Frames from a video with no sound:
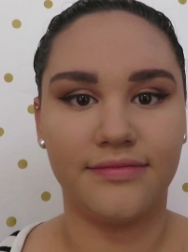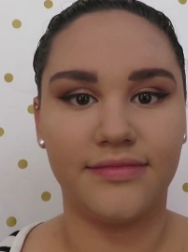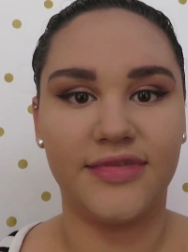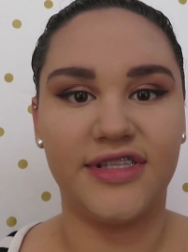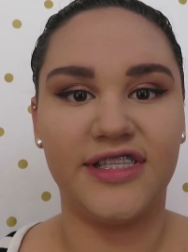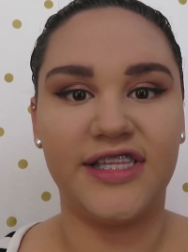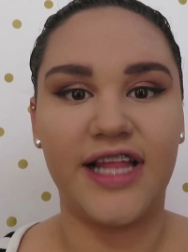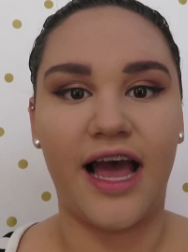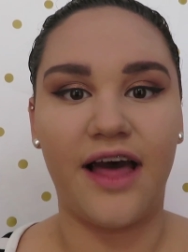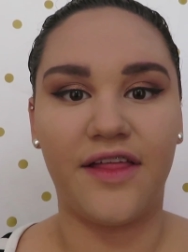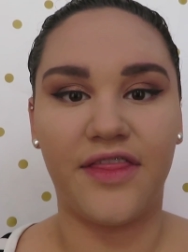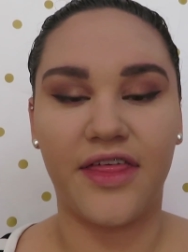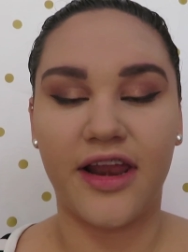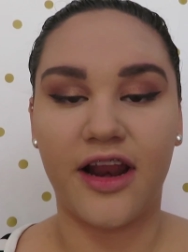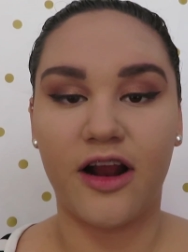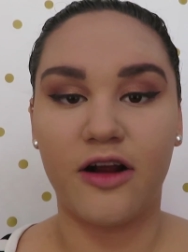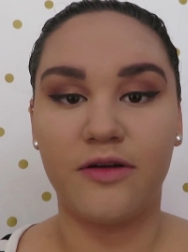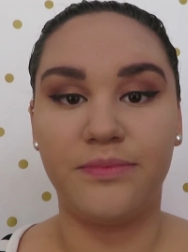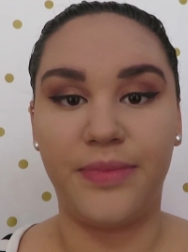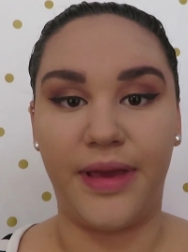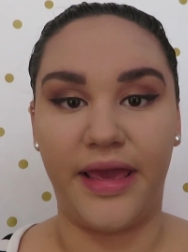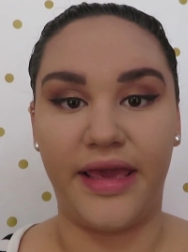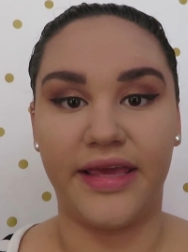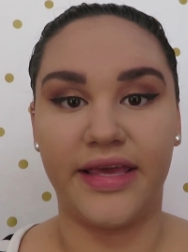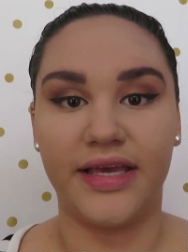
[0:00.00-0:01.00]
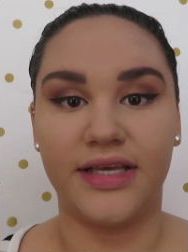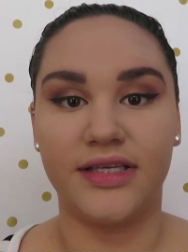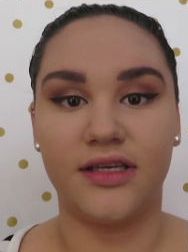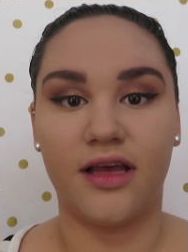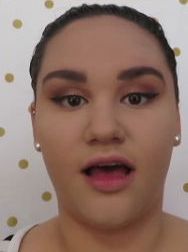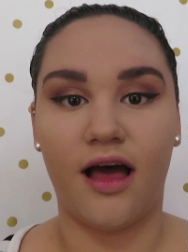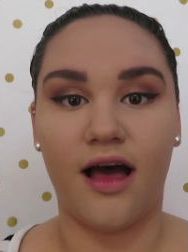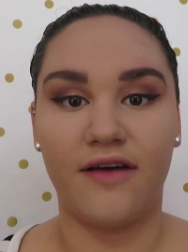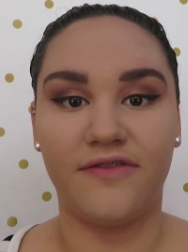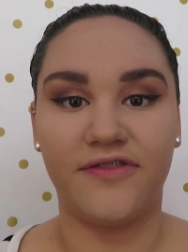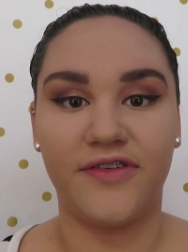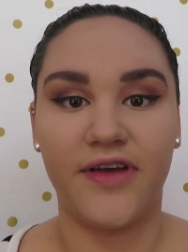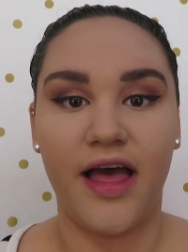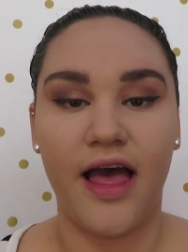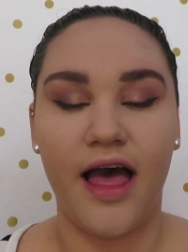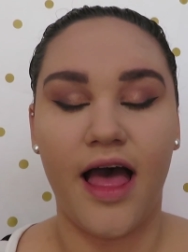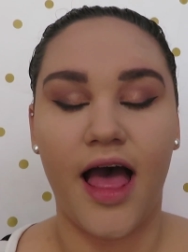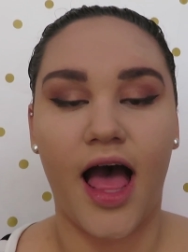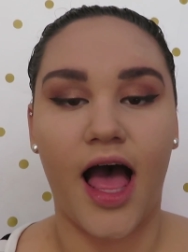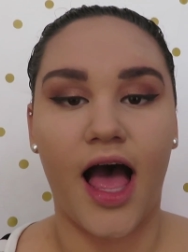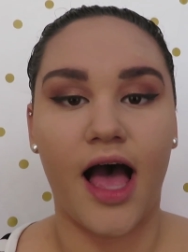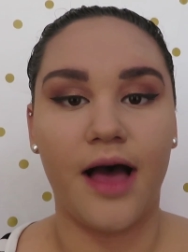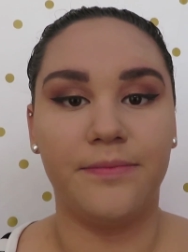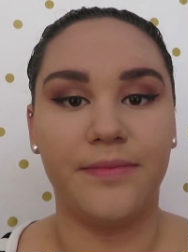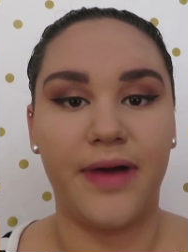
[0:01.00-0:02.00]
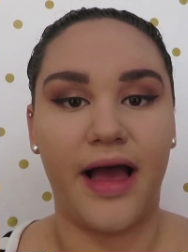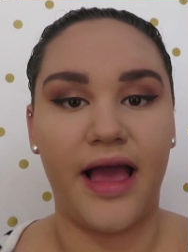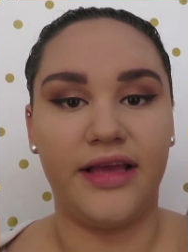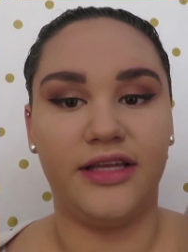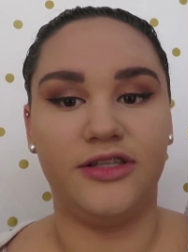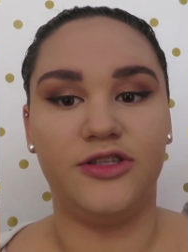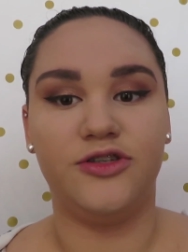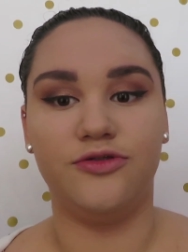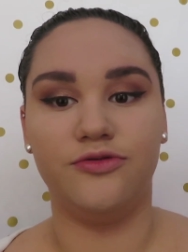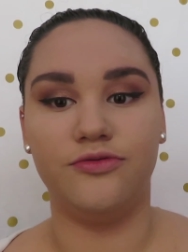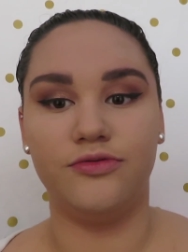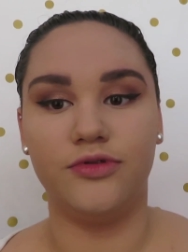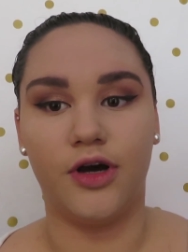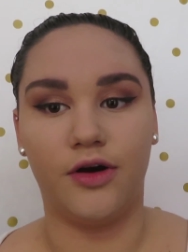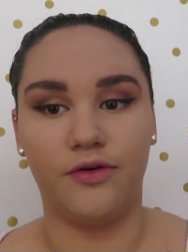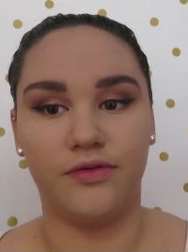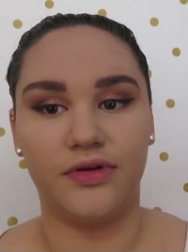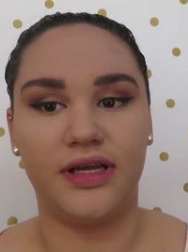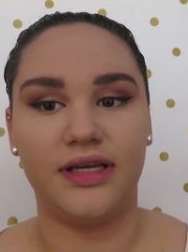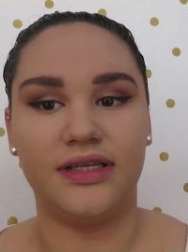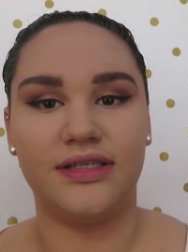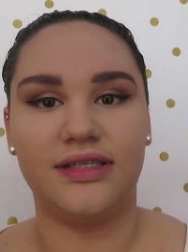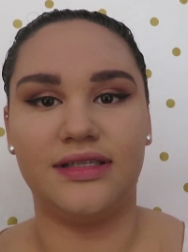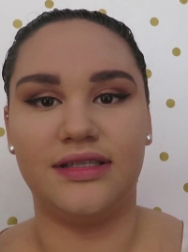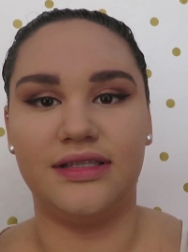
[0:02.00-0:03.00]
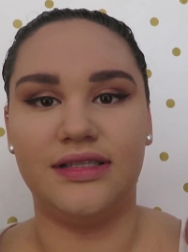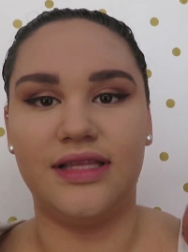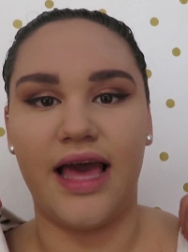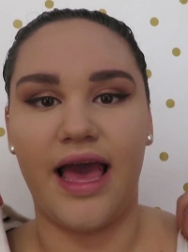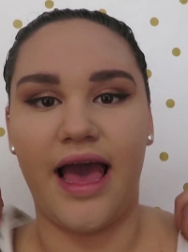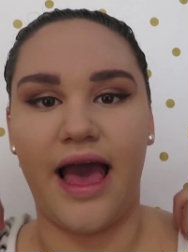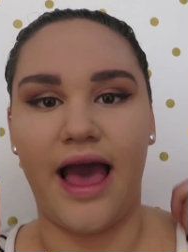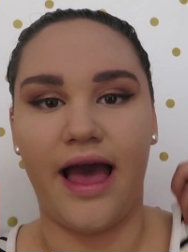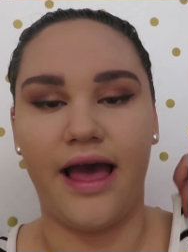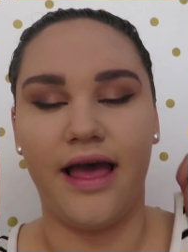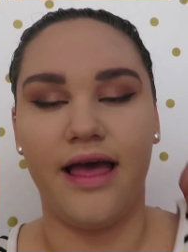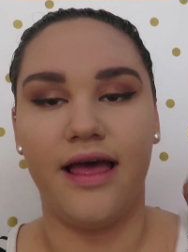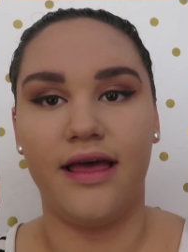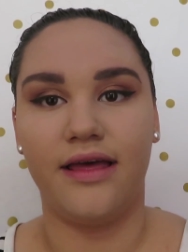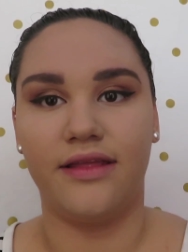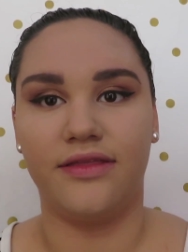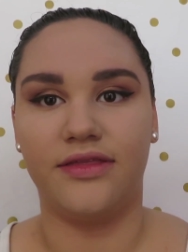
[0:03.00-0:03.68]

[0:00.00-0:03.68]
Now that our bake is off, I do notice that